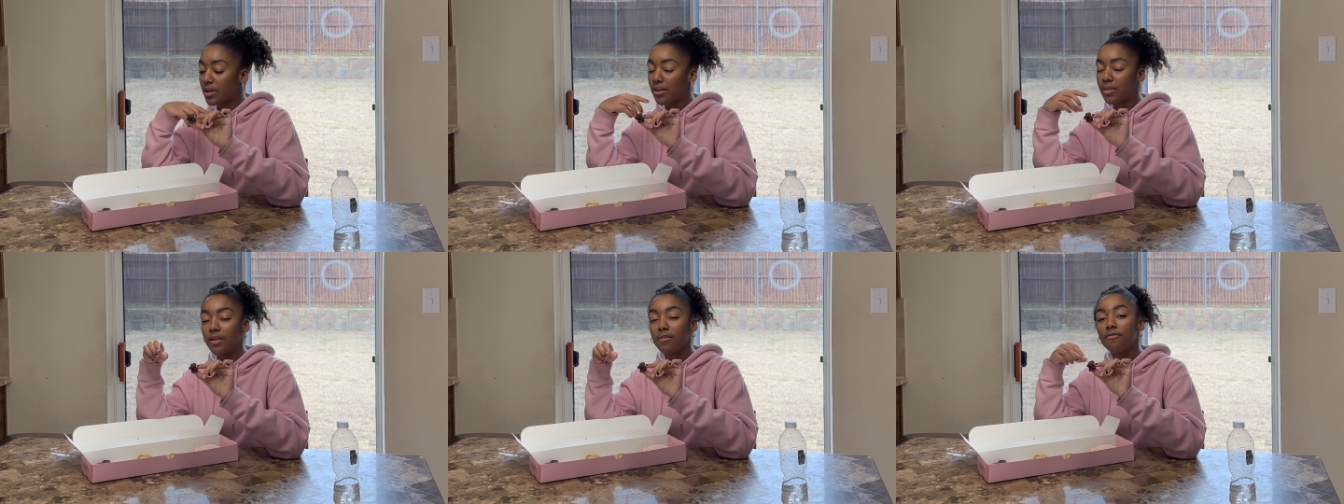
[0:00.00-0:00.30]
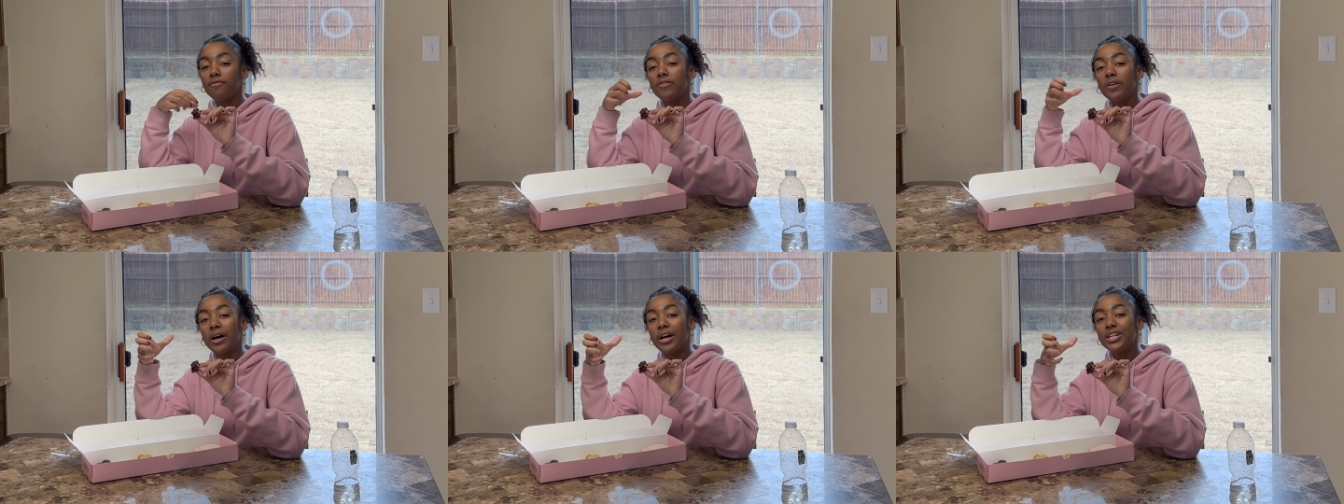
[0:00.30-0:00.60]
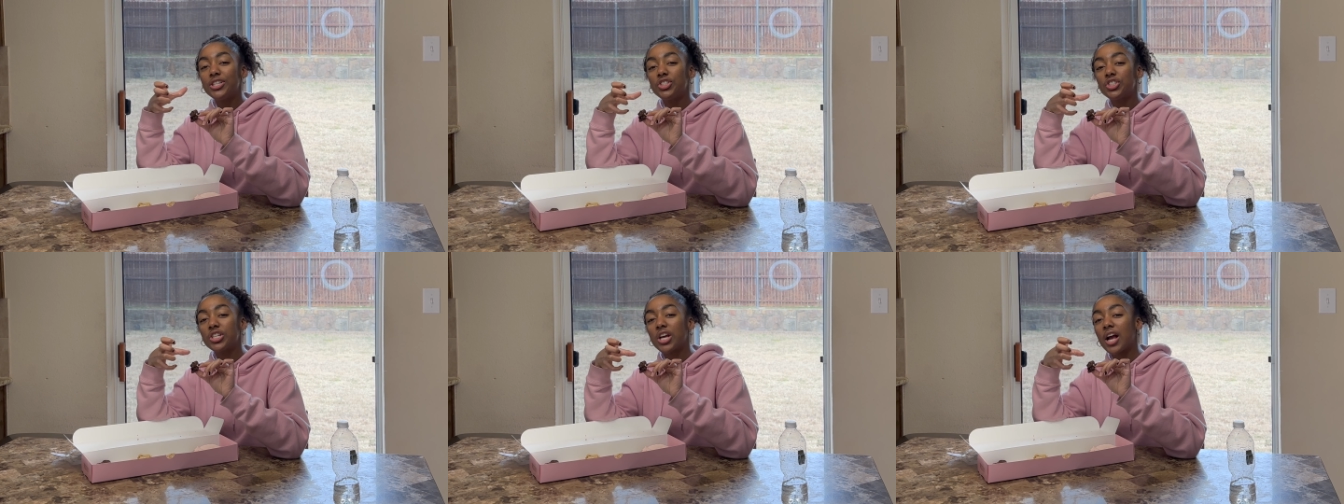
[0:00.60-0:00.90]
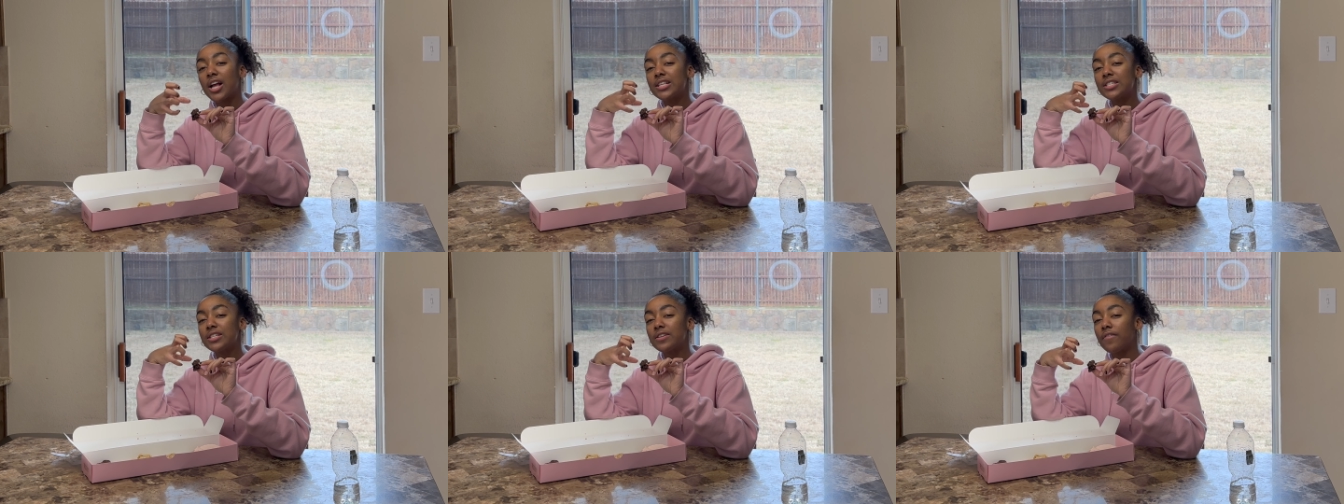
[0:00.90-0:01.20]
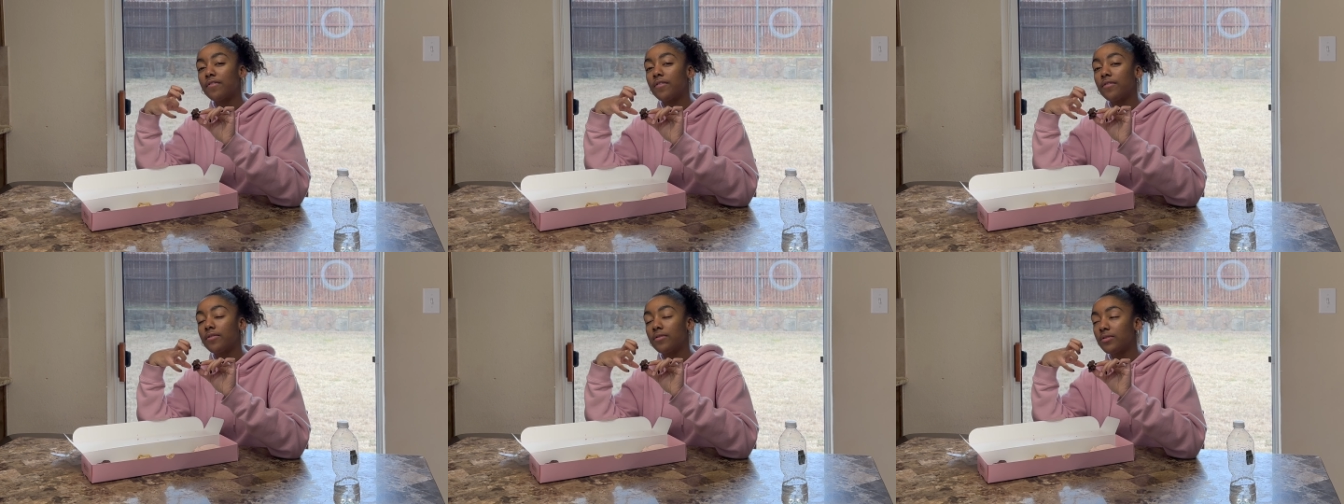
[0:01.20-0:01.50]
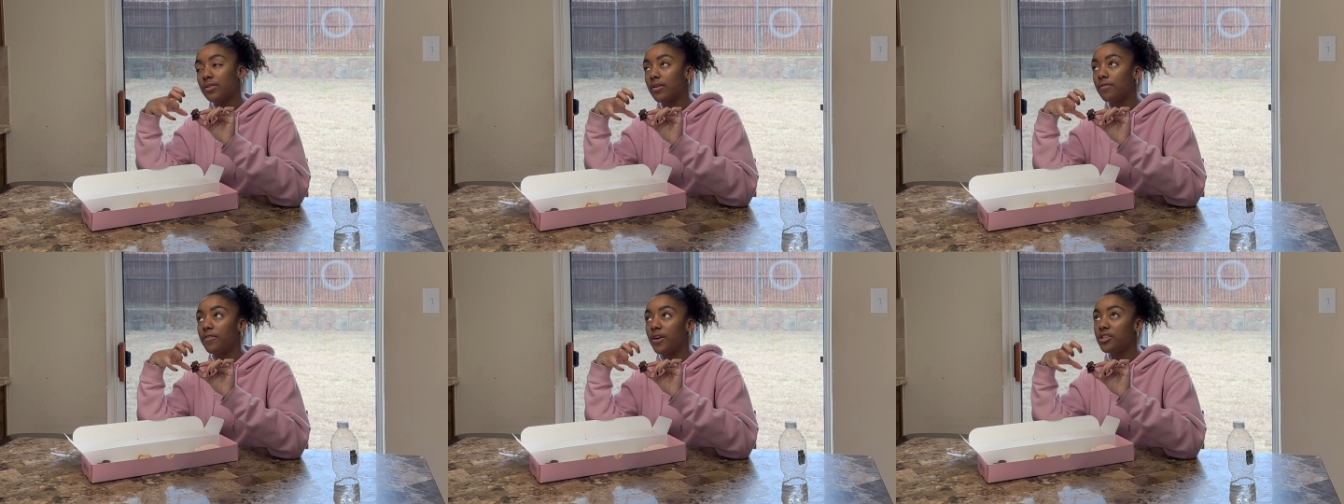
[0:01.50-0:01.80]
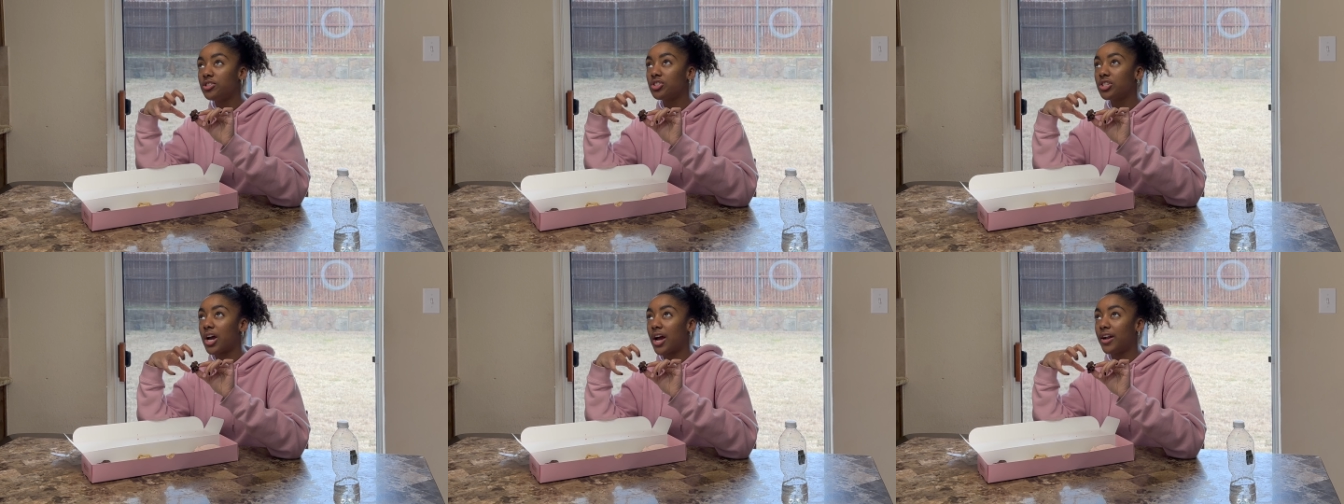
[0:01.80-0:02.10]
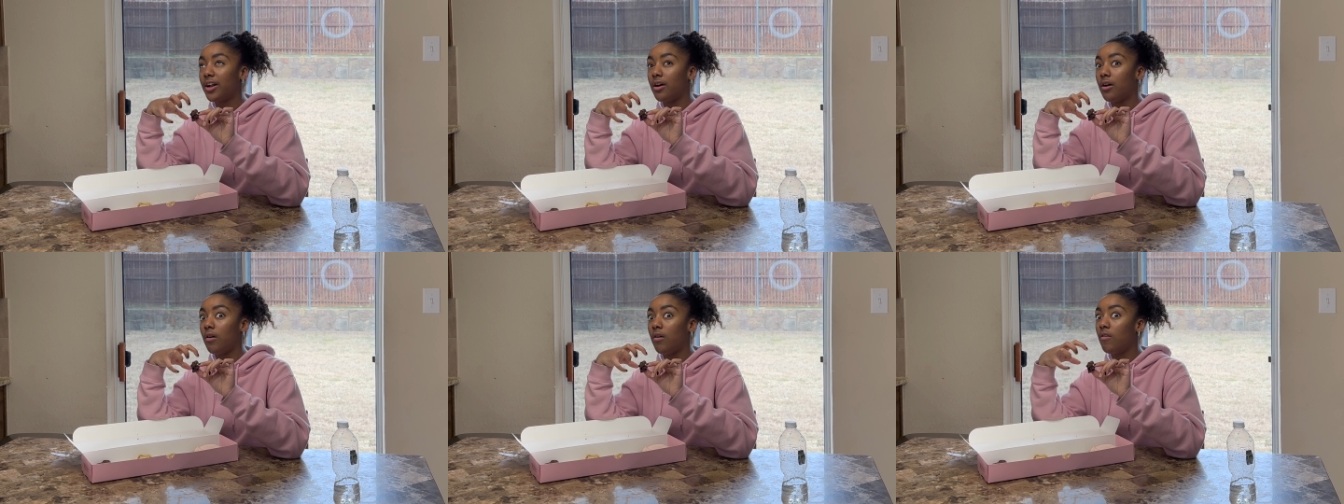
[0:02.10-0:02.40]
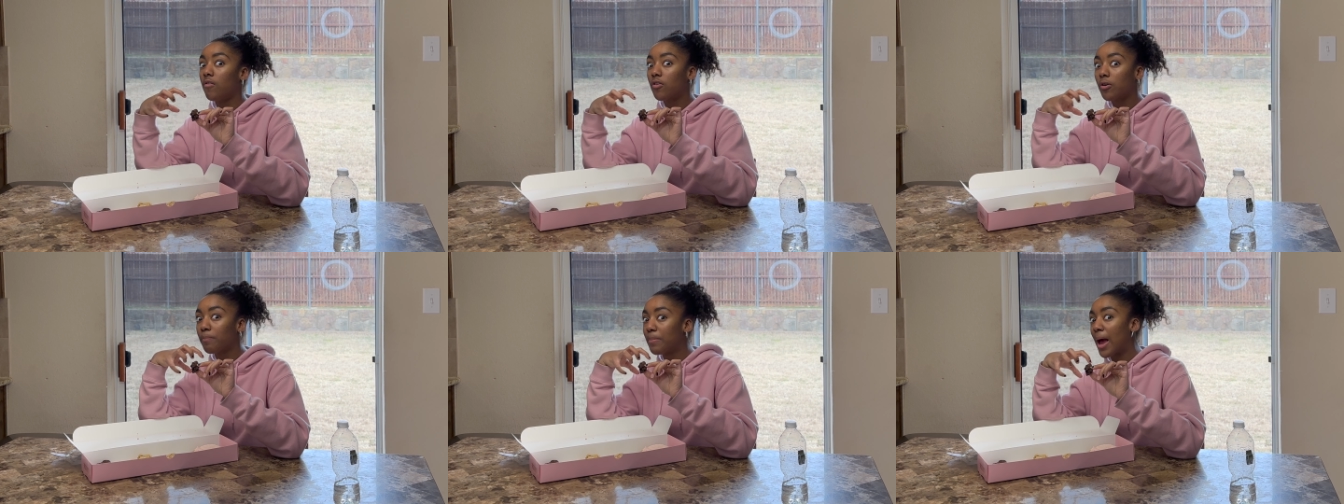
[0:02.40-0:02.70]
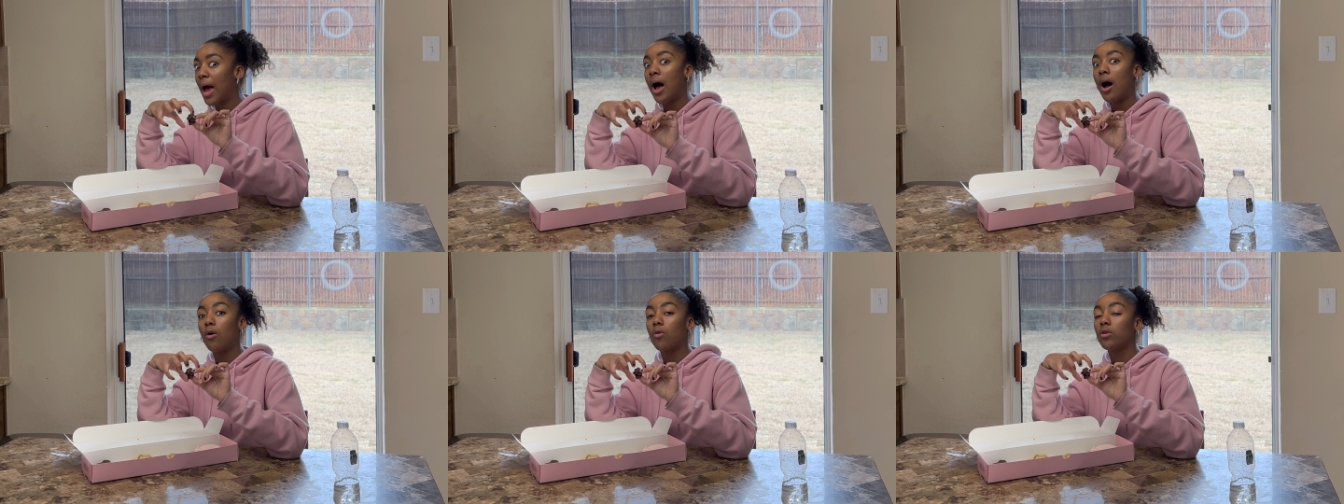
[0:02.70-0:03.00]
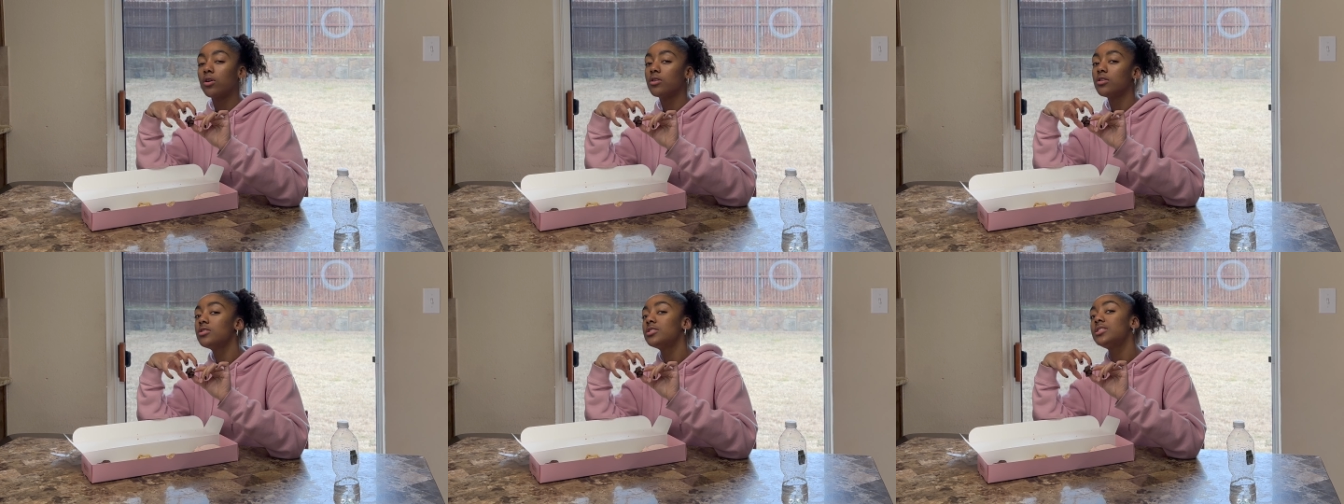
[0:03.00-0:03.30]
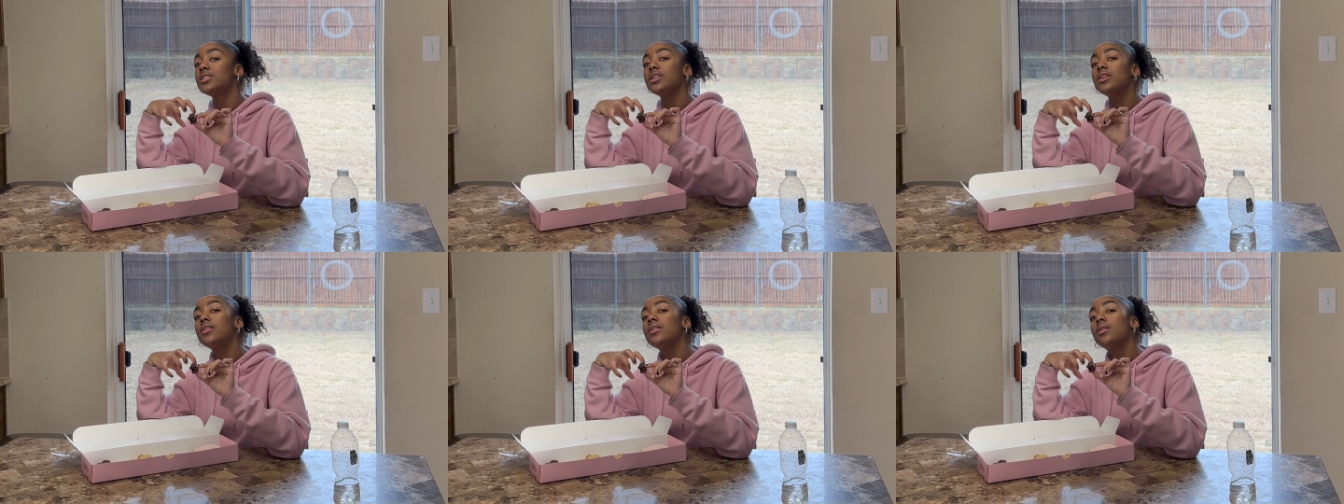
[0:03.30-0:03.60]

the fudge kind of overpowers